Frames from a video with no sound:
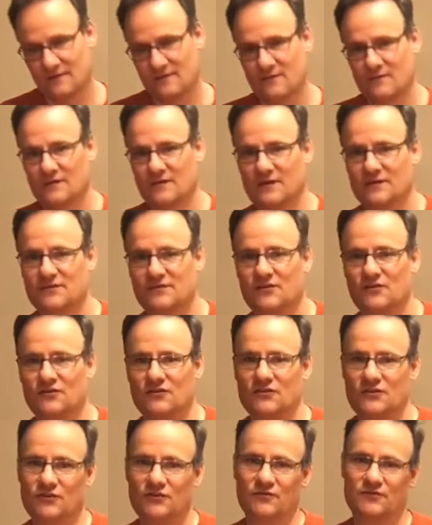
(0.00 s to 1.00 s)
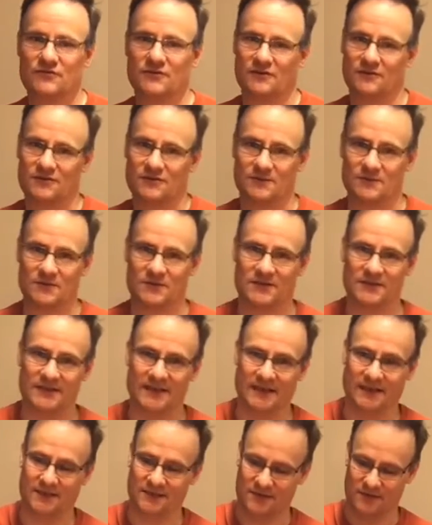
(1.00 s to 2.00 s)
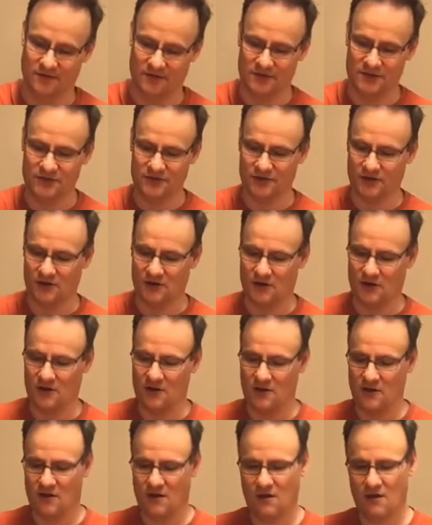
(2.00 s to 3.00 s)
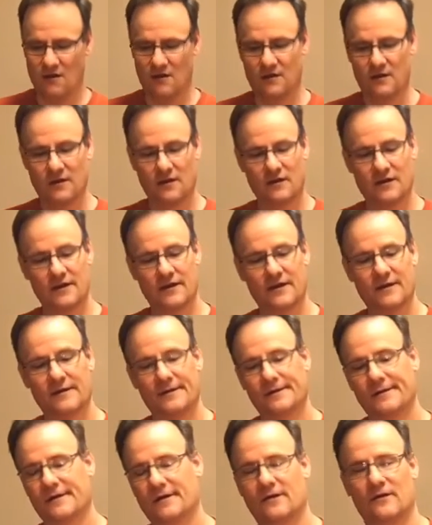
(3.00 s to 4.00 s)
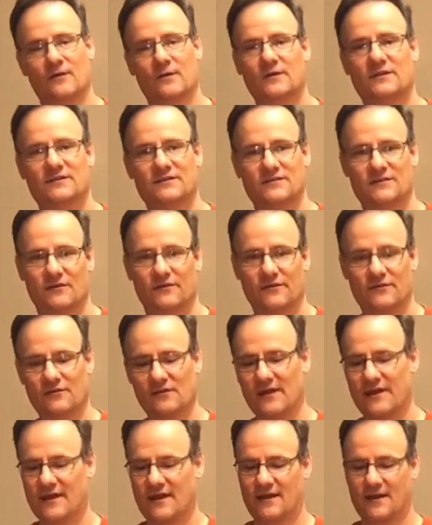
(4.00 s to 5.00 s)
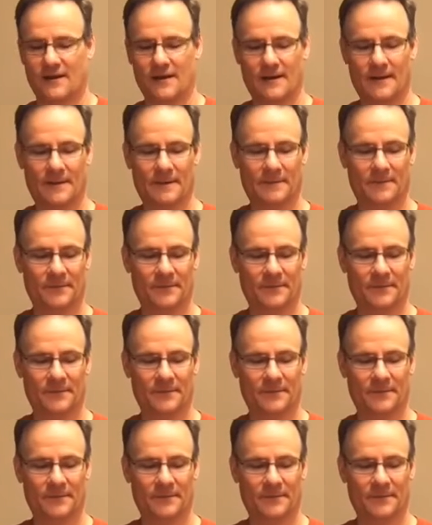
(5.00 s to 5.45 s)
that's good to use are some sticks. So these are, I don't know what these are. They're like the